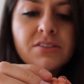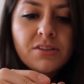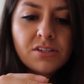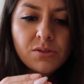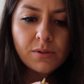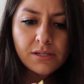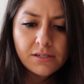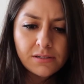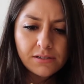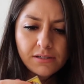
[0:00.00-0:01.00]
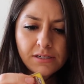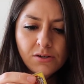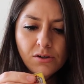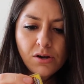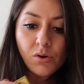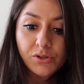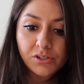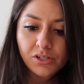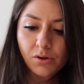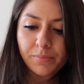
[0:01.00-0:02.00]
So this one, can you, oh, you
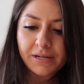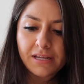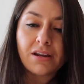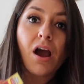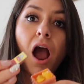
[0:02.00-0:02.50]
could open it.